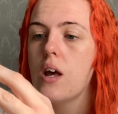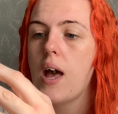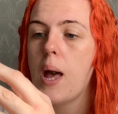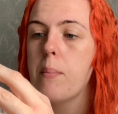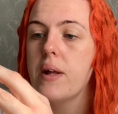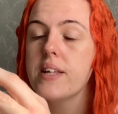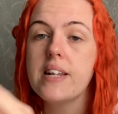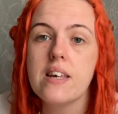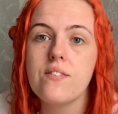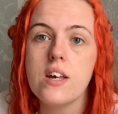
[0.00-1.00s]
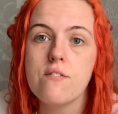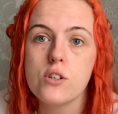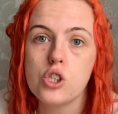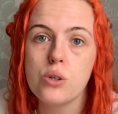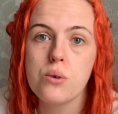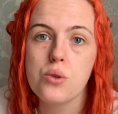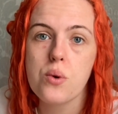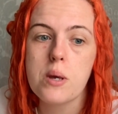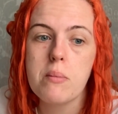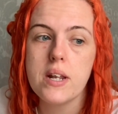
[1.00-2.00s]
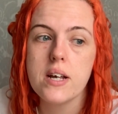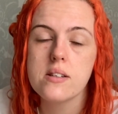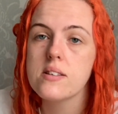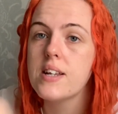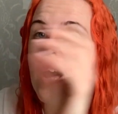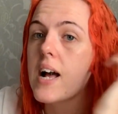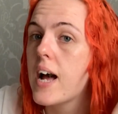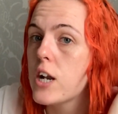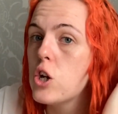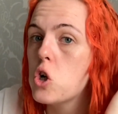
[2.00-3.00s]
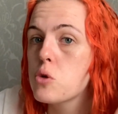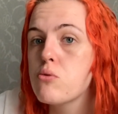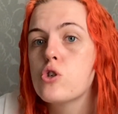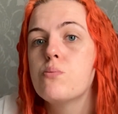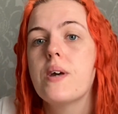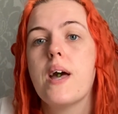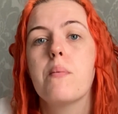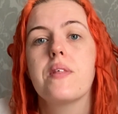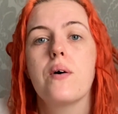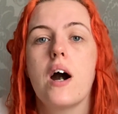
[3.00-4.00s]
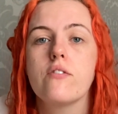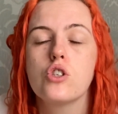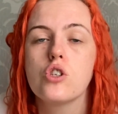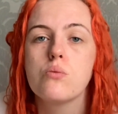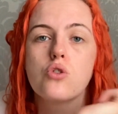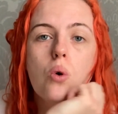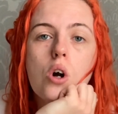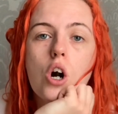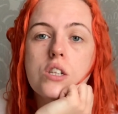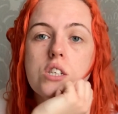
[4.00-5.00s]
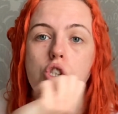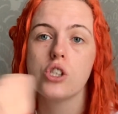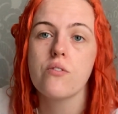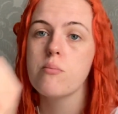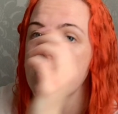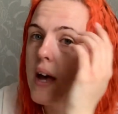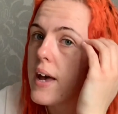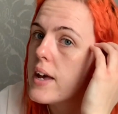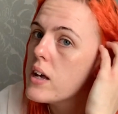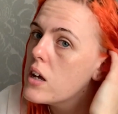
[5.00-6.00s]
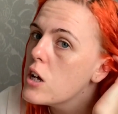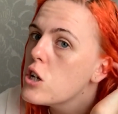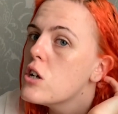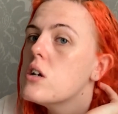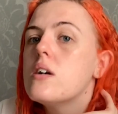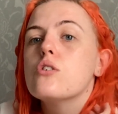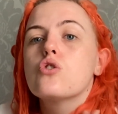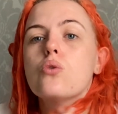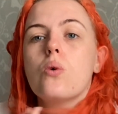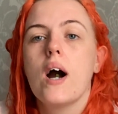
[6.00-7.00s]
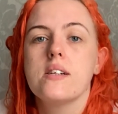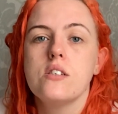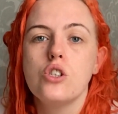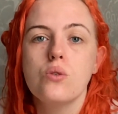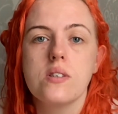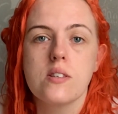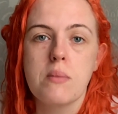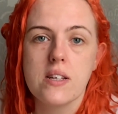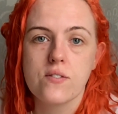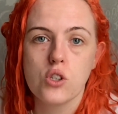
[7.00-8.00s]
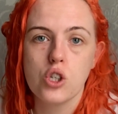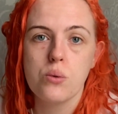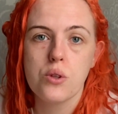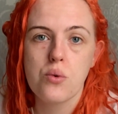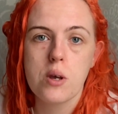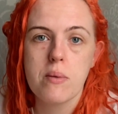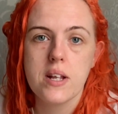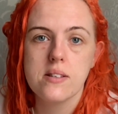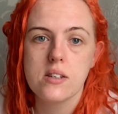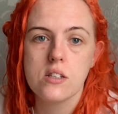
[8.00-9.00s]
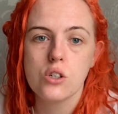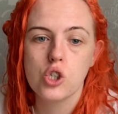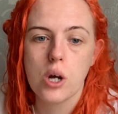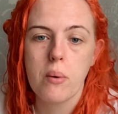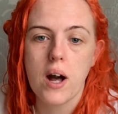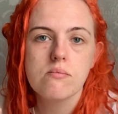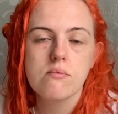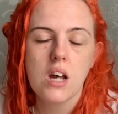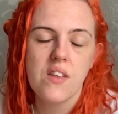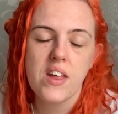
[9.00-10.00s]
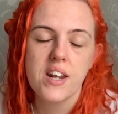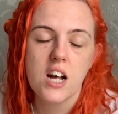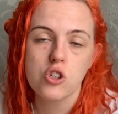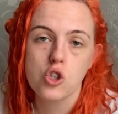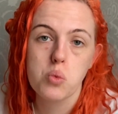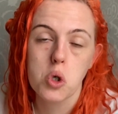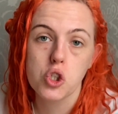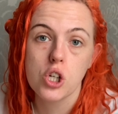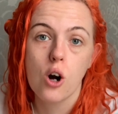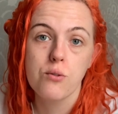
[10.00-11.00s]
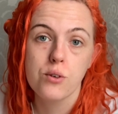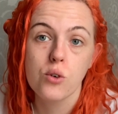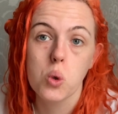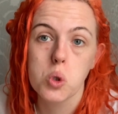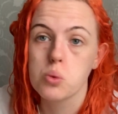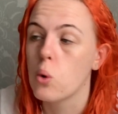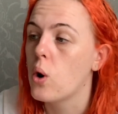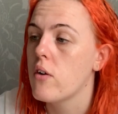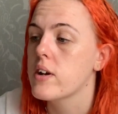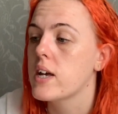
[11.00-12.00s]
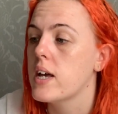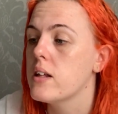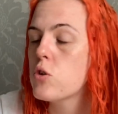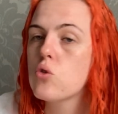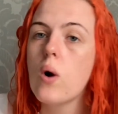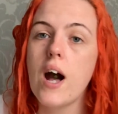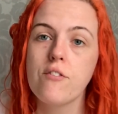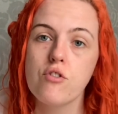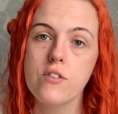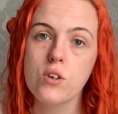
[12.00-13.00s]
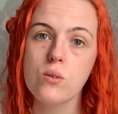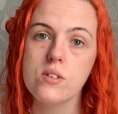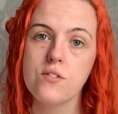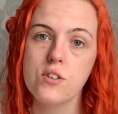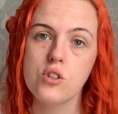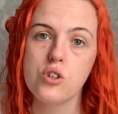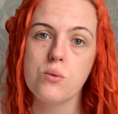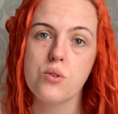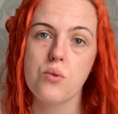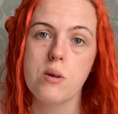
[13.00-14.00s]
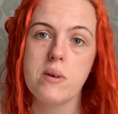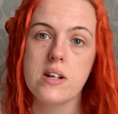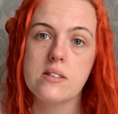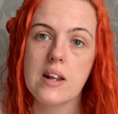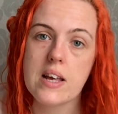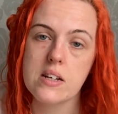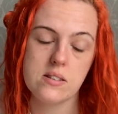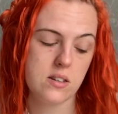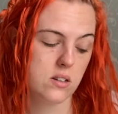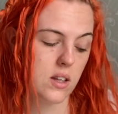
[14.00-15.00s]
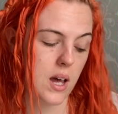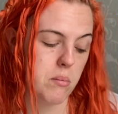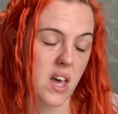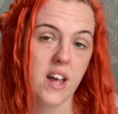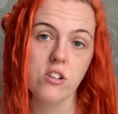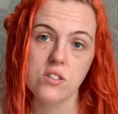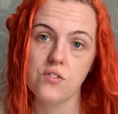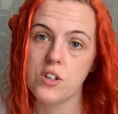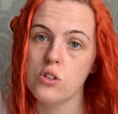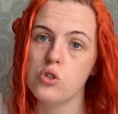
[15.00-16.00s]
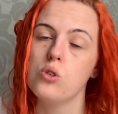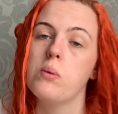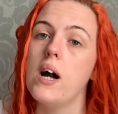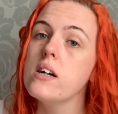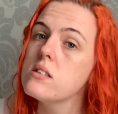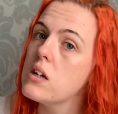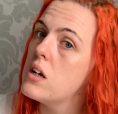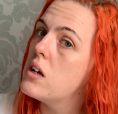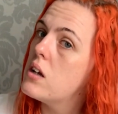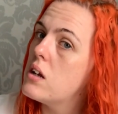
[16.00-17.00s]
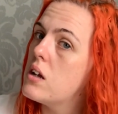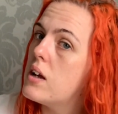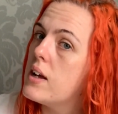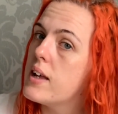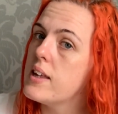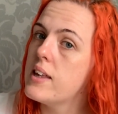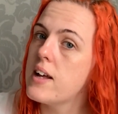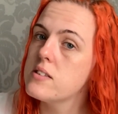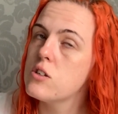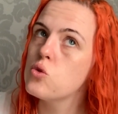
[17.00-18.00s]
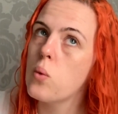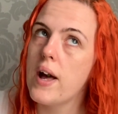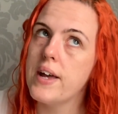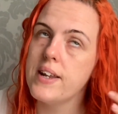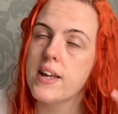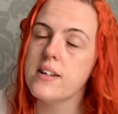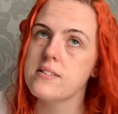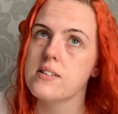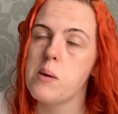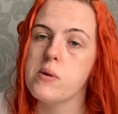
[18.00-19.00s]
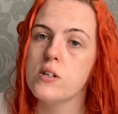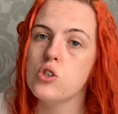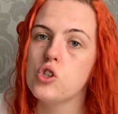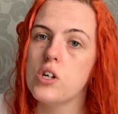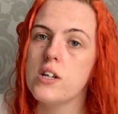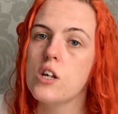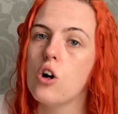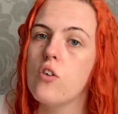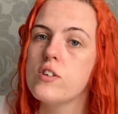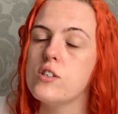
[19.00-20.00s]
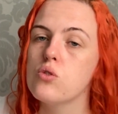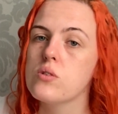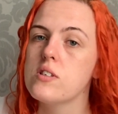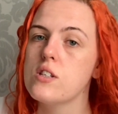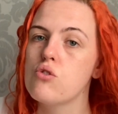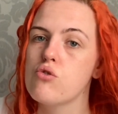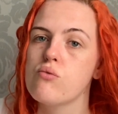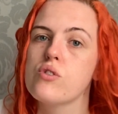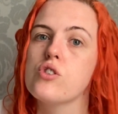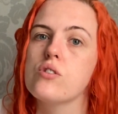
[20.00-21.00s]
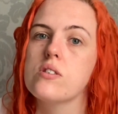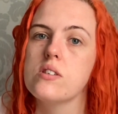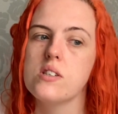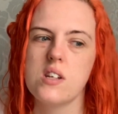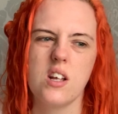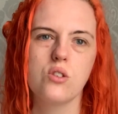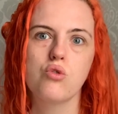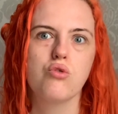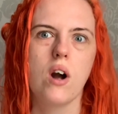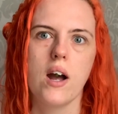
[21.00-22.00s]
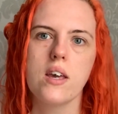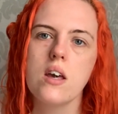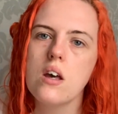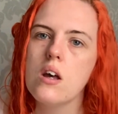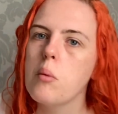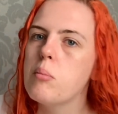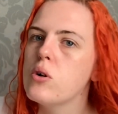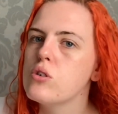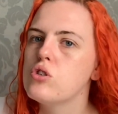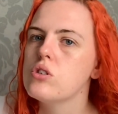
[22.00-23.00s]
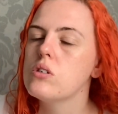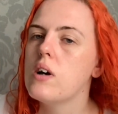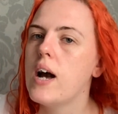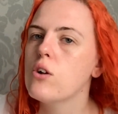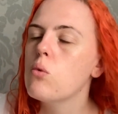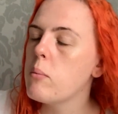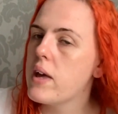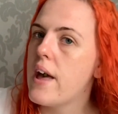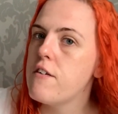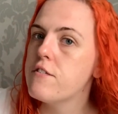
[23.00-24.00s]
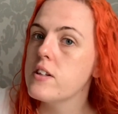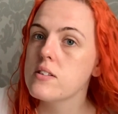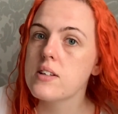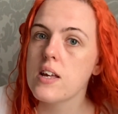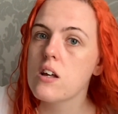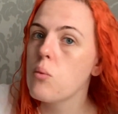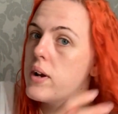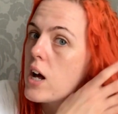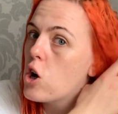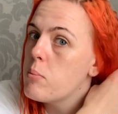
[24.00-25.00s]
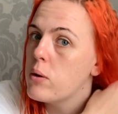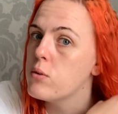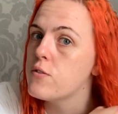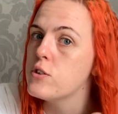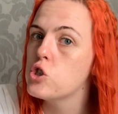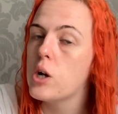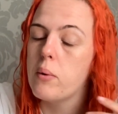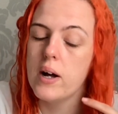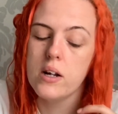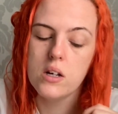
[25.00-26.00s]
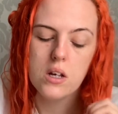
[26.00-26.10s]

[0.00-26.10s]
and you leave it in for 2 to 3 minutes, and I cannot brush my hair without having some sort of conditioner in my hair. So I did use this mask for 2 to 3 minutes in the shower, and then I just washed it off with cold water again. So after I've used it for the 2 to 3 minutes, like it says on here, my hair doesn't feel too bad. Yes, it's wet and it is damaged, and you obviously don't see the true results until it's dry, but I know what my hair feels like when I come out of the shower,